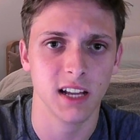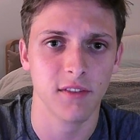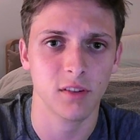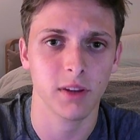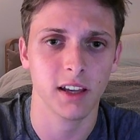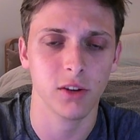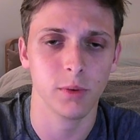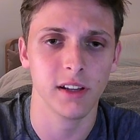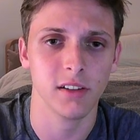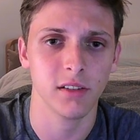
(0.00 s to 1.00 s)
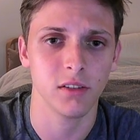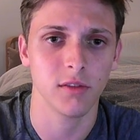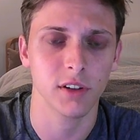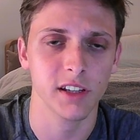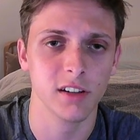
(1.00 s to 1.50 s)
to play a queen
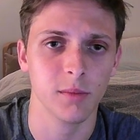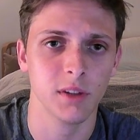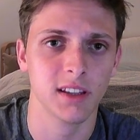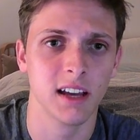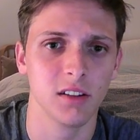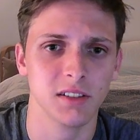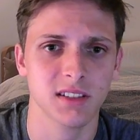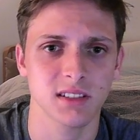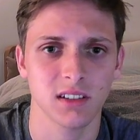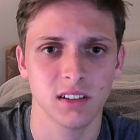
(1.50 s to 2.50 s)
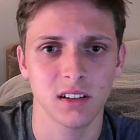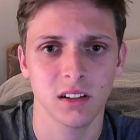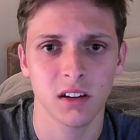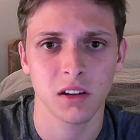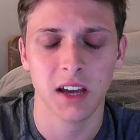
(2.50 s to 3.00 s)
over here, but that looks
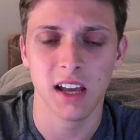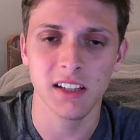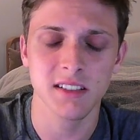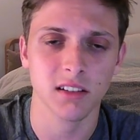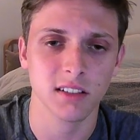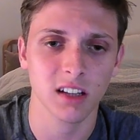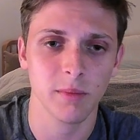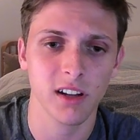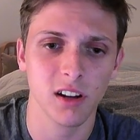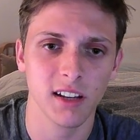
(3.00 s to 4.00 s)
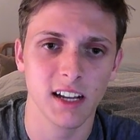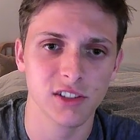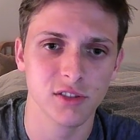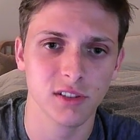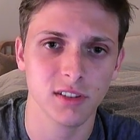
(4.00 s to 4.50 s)
at least a little bit
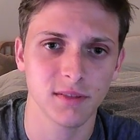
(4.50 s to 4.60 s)
unnatural.